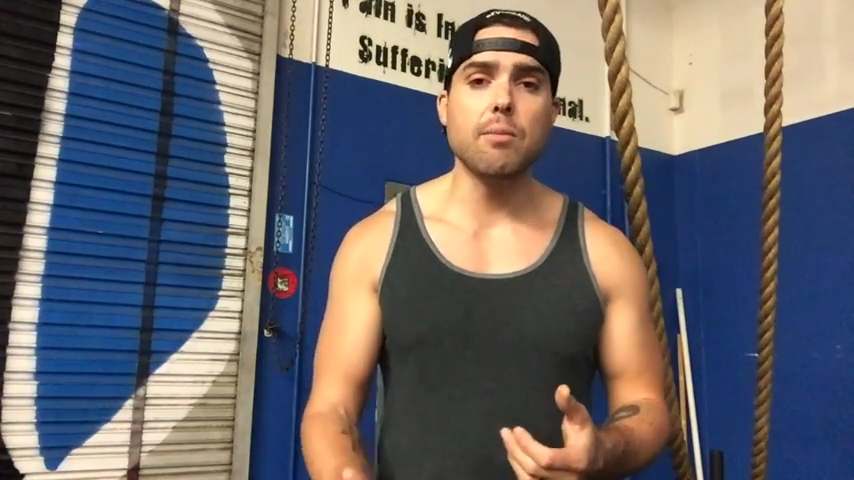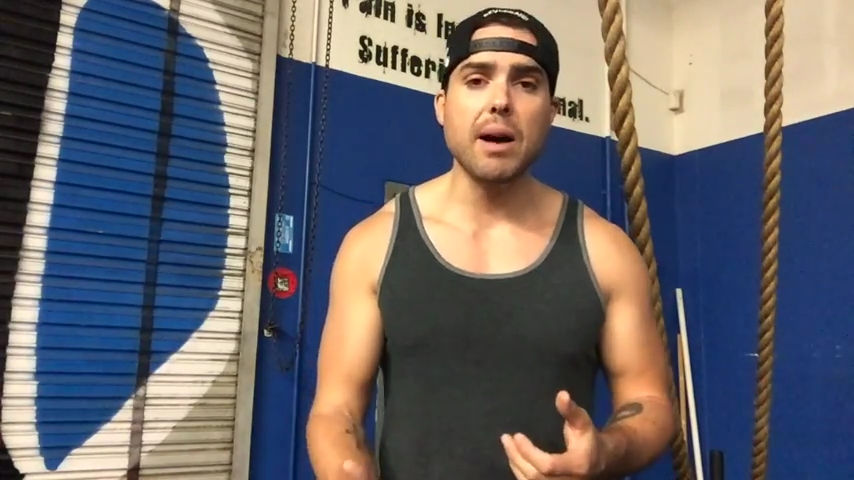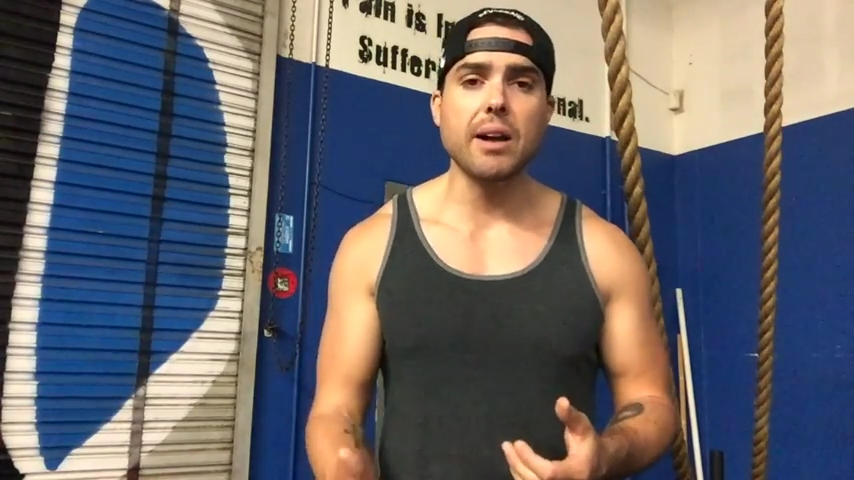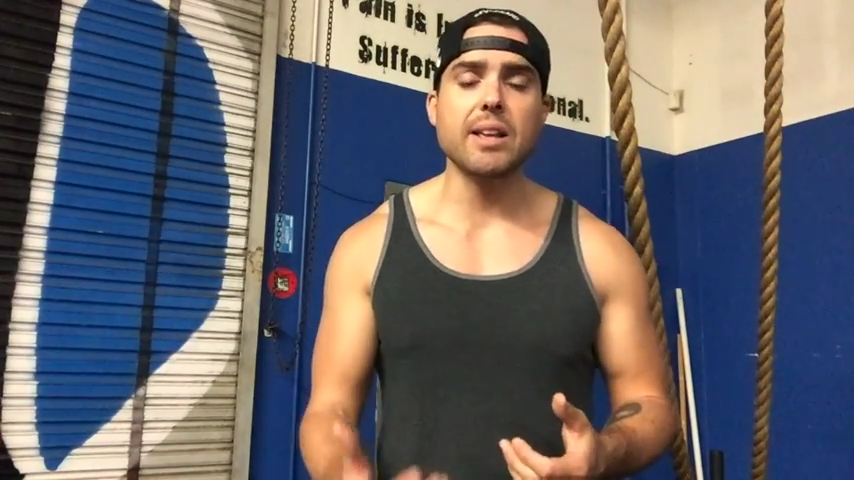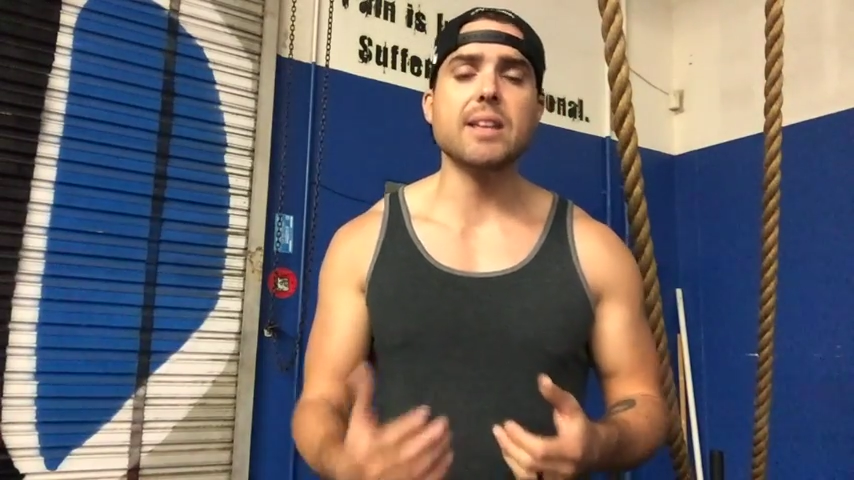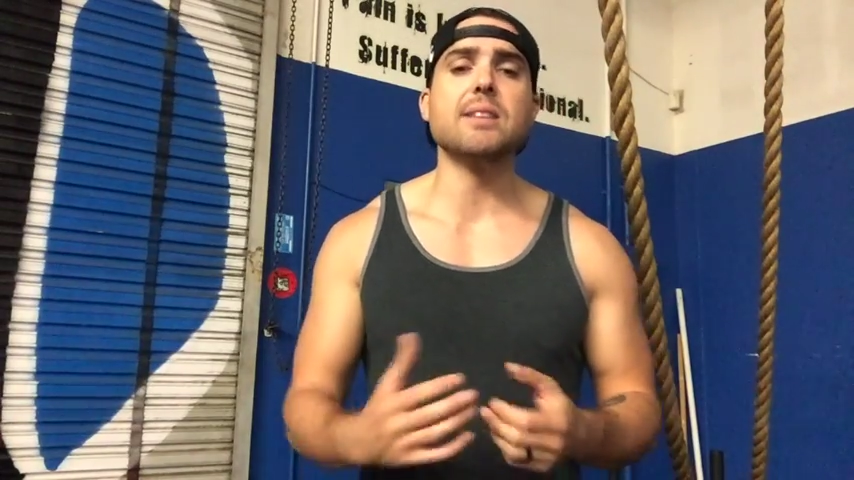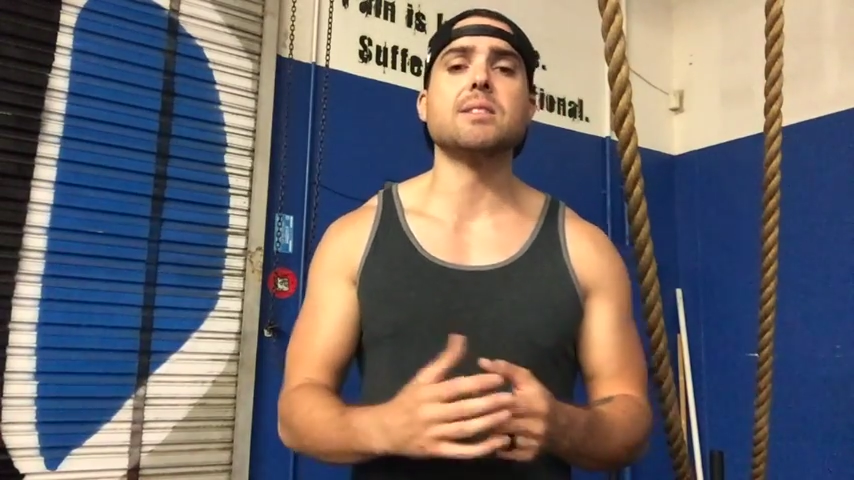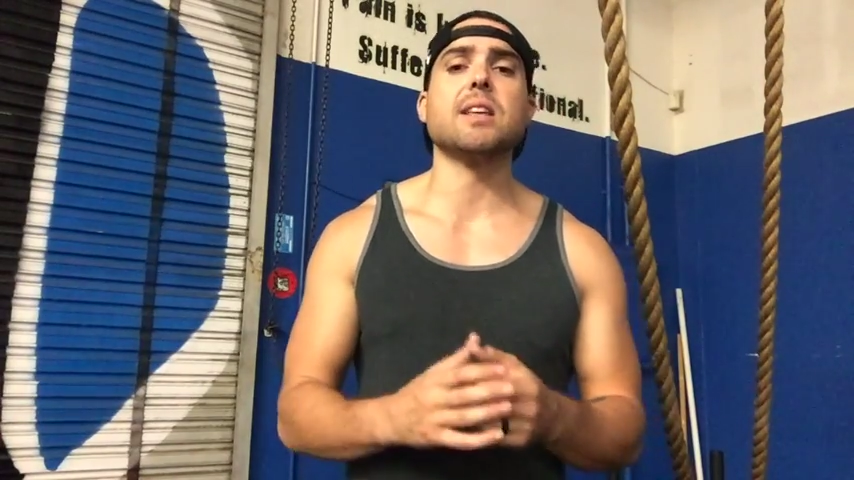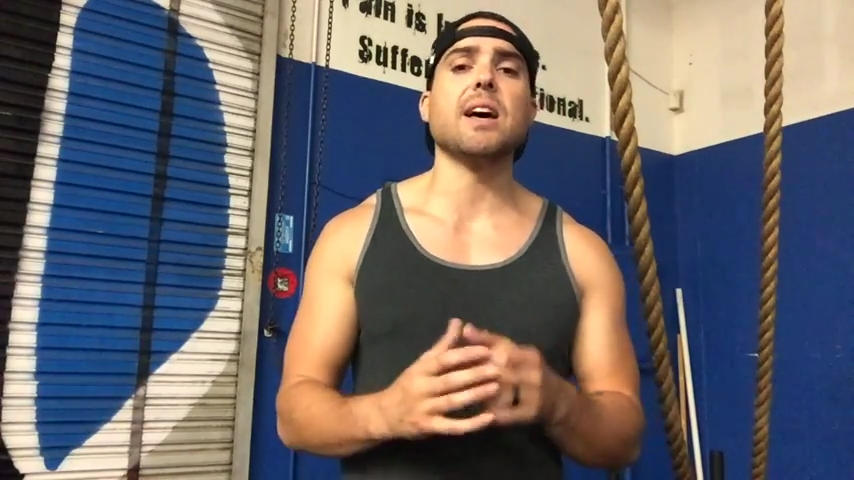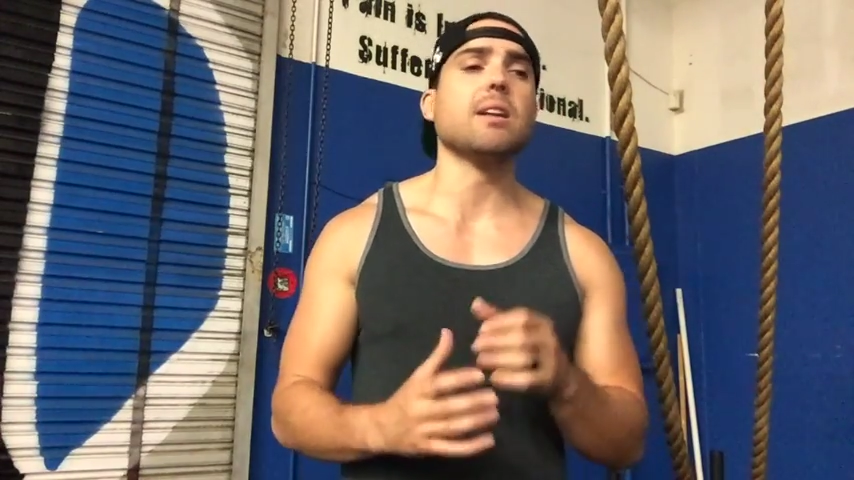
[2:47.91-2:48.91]
about it
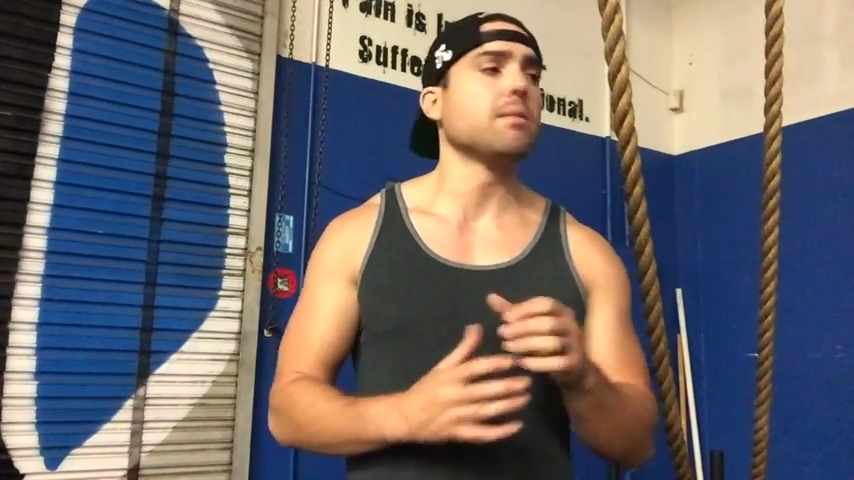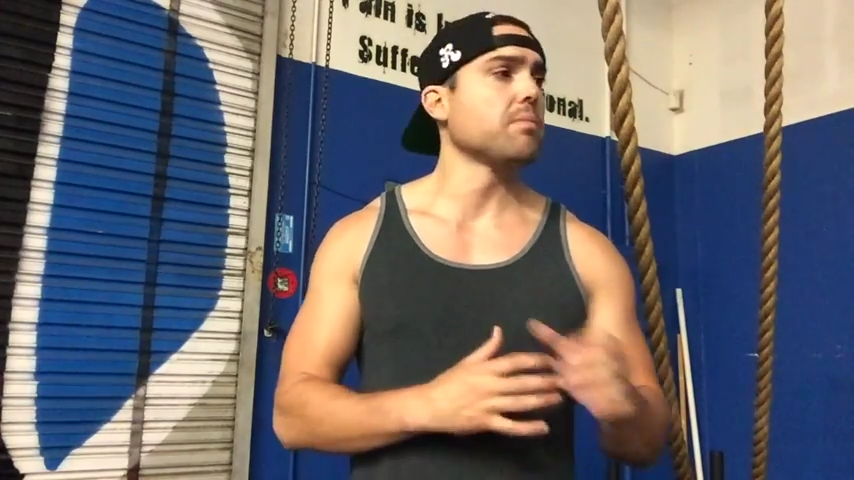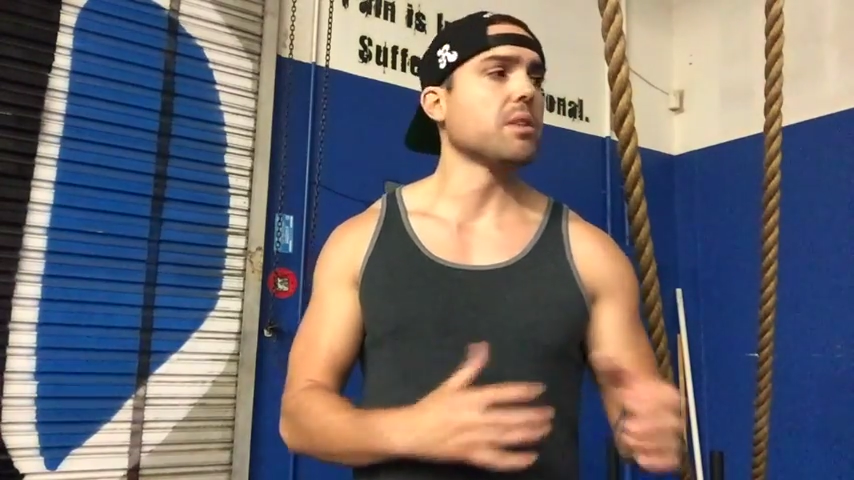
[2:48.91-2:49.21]
is that